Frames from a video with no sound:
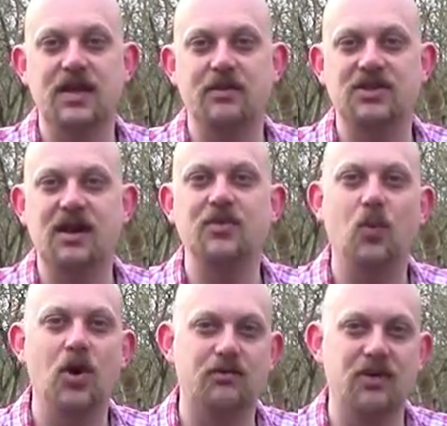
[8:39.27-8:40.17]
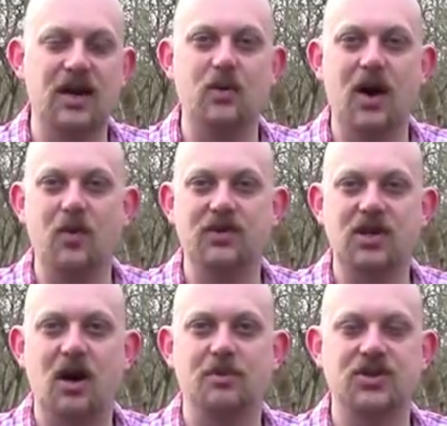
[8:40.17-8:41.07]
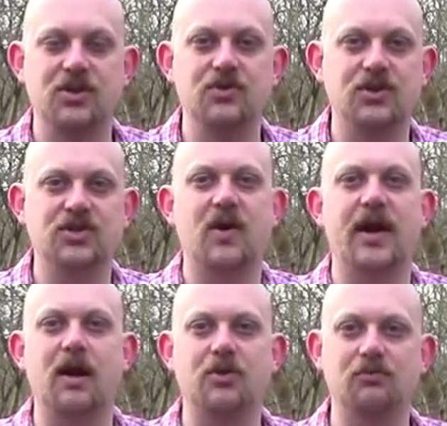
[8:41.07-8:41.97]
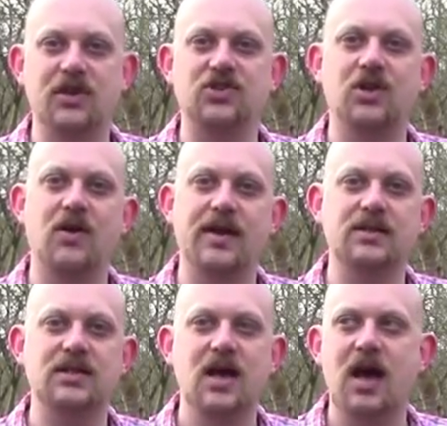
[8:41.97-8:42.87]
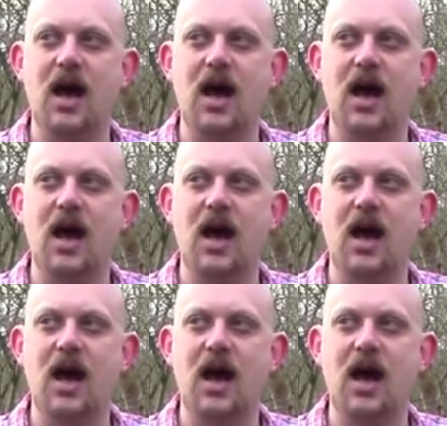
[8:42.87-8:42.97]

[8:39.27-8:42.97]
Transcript: There are some that work really well with tarps, so you can tighten up your ridge lines.